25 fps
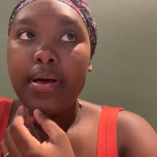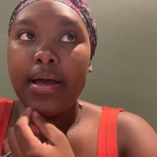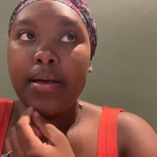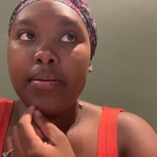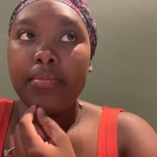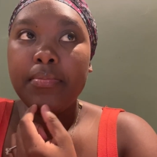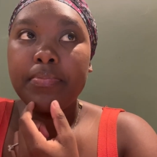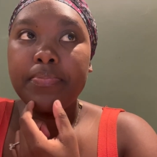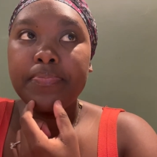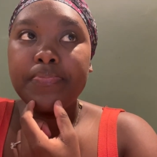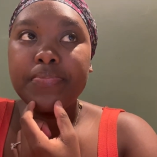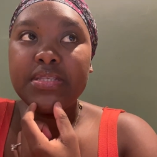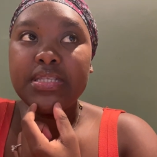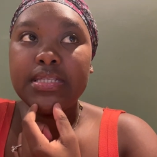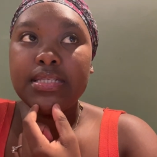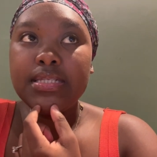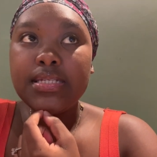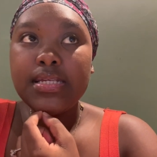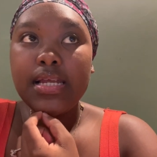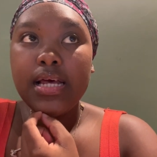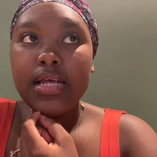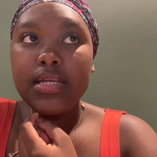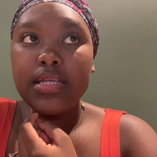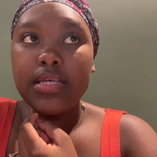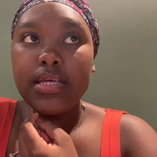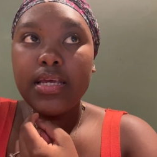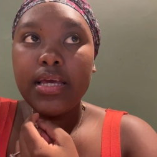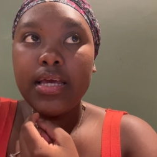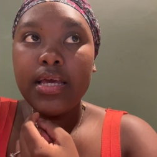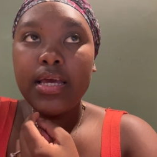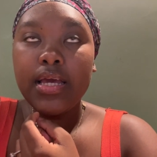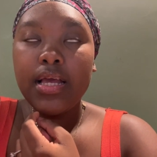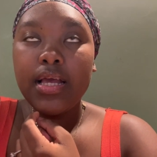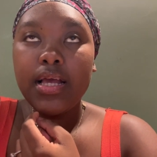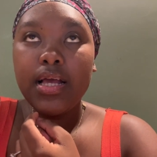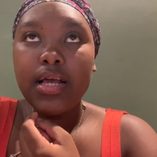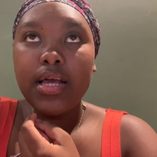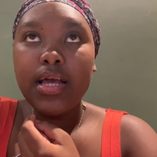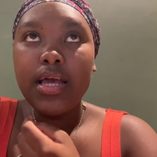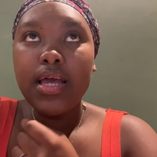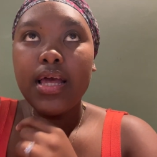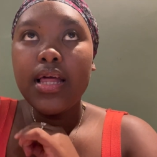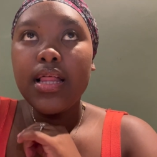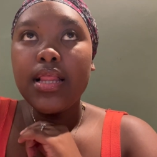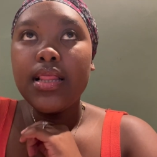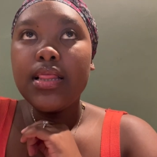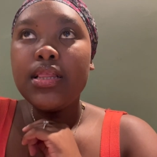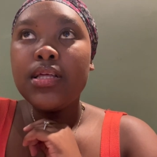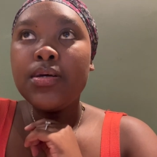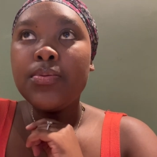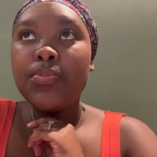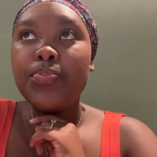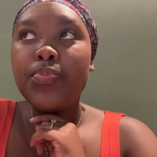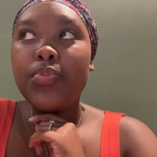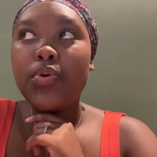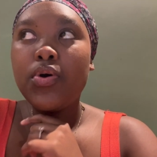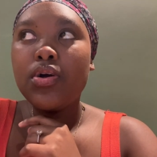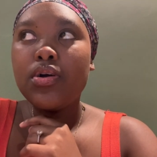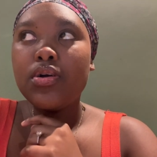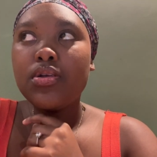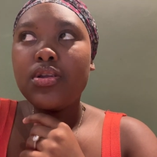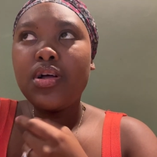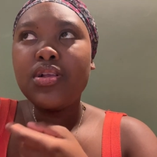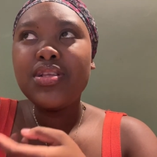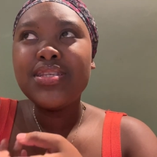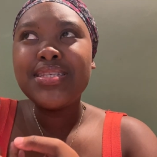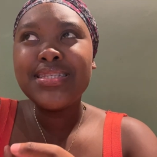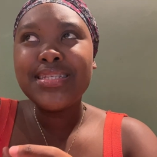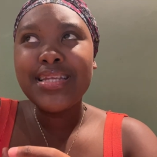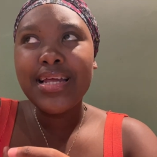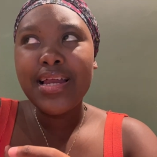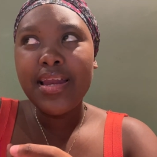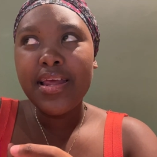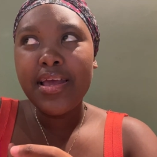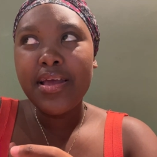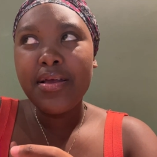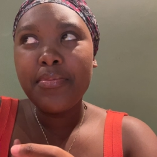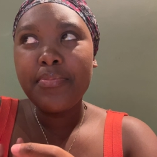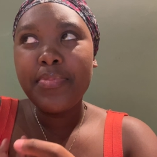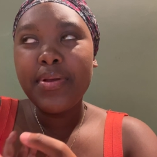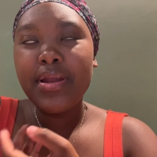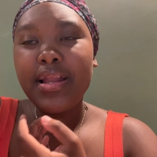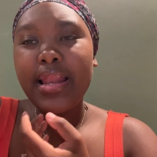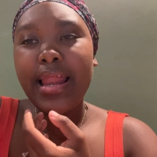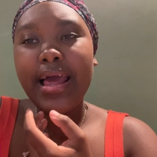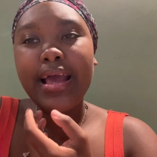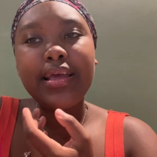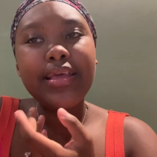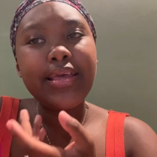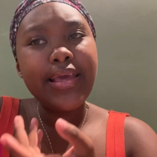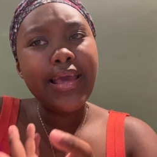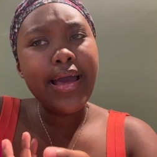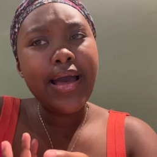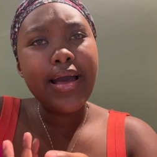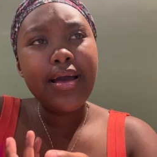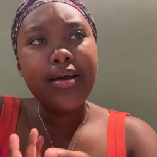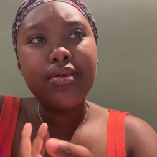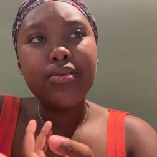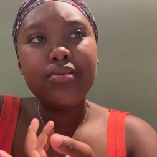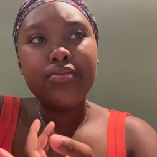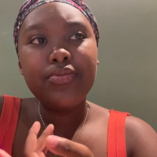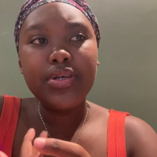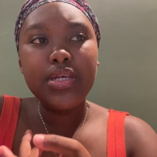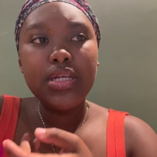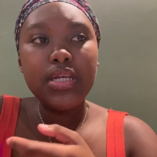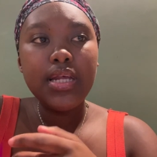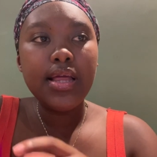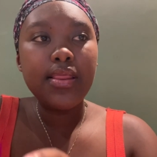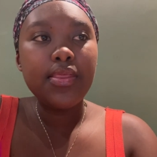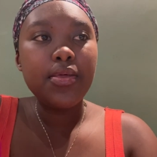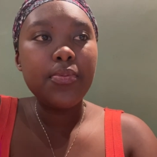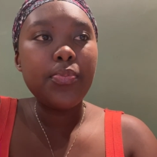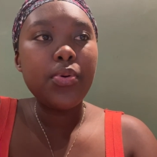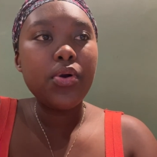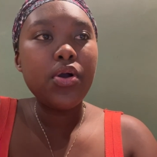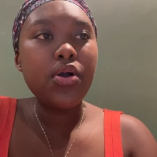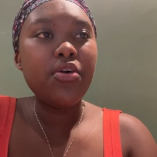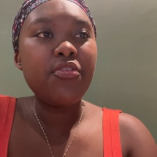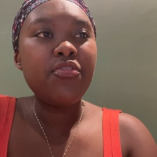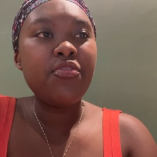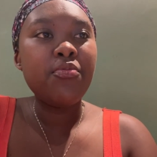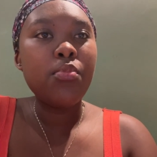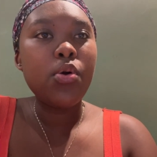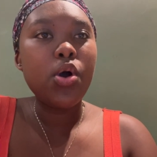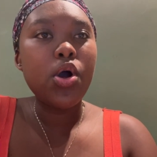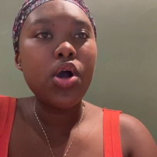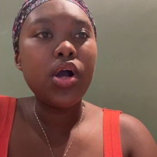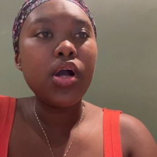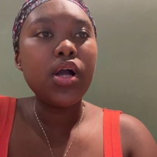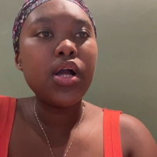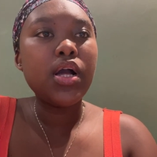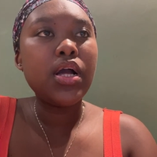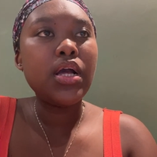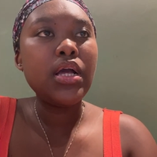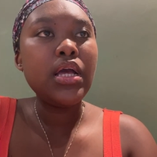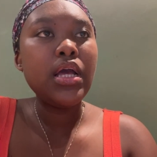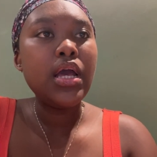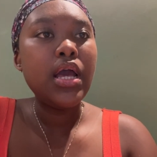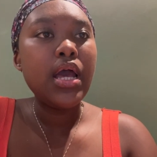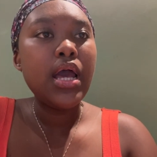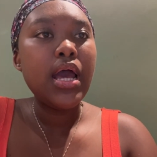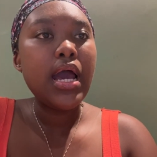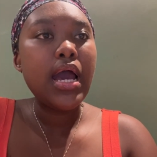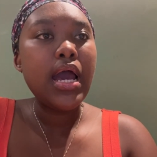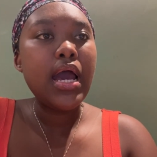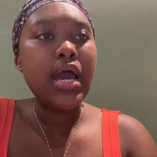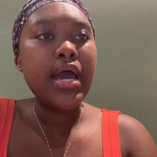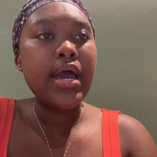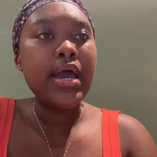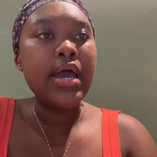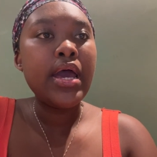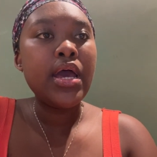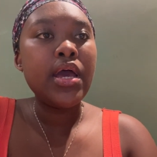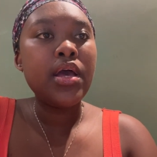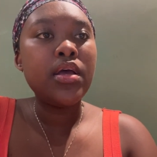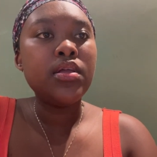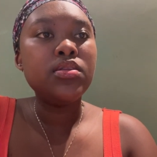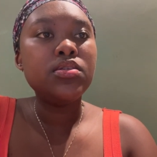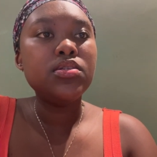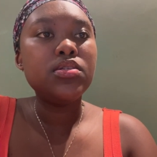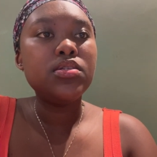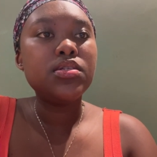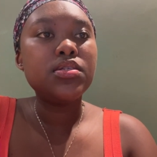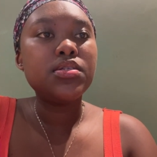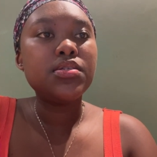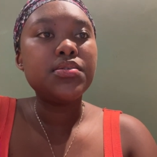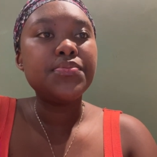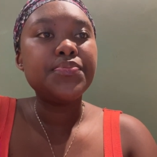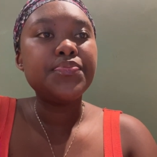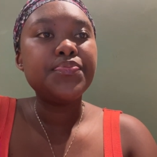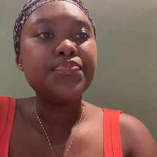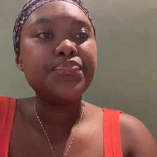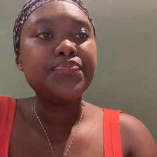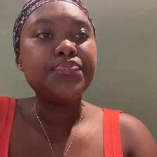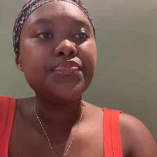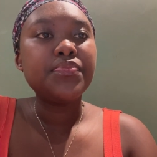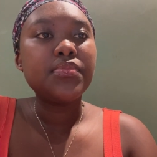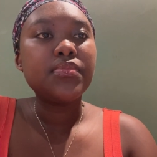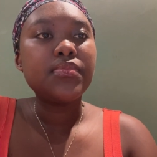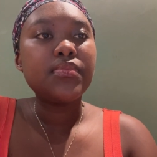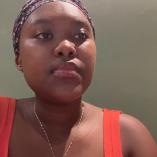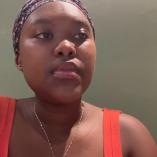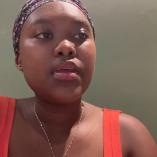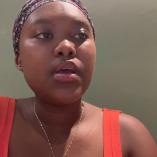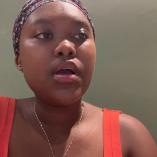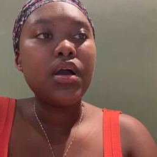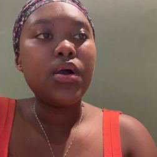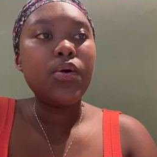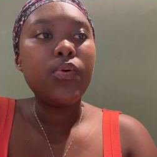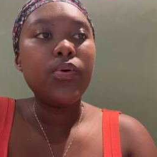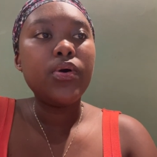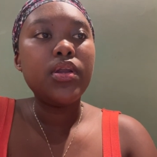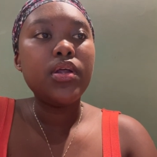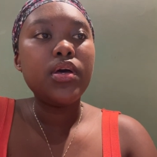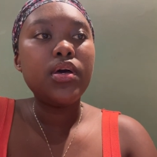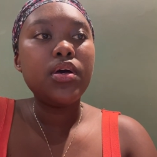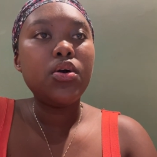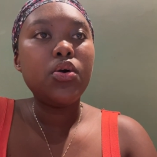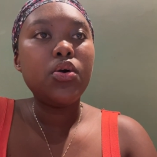I'm studying the book, not studying, but like, yeah, reading the book of Mark. And I want to